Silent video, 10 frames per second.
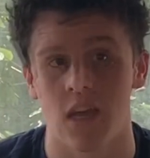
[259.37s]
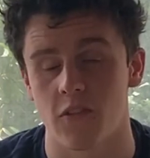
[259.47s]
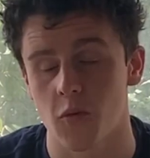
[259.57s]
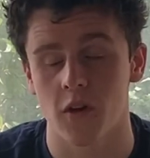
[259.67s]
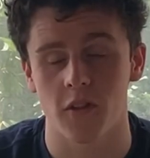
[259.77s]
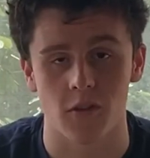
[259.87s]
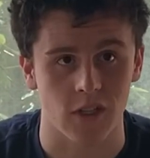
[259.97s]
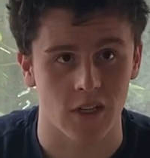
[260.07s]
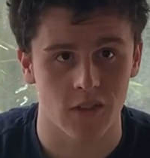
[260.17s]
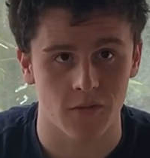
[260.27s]
If you're one of those
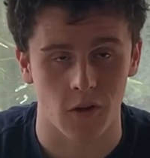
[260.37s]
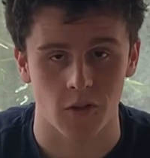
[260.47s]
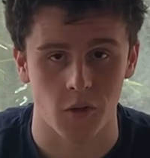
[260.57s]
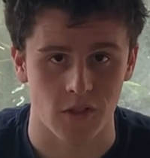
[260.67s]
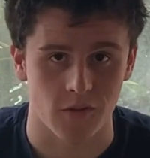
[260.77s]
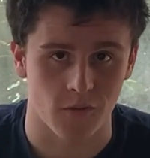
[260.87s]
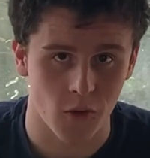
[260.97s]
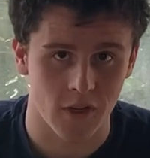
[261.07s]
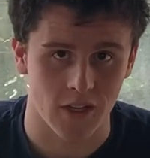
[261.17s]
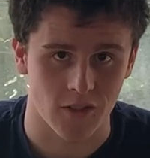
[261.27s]
lucky folks who has a
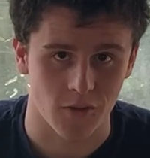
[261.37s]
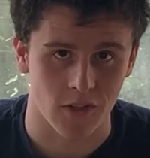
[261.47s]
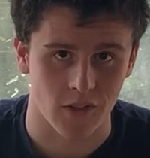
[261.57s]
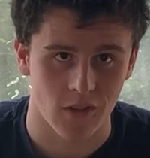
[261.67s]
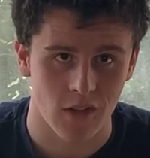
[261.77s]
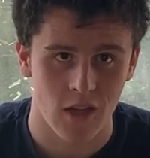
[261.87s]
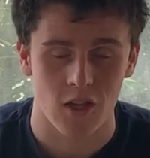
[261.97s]
4K screen,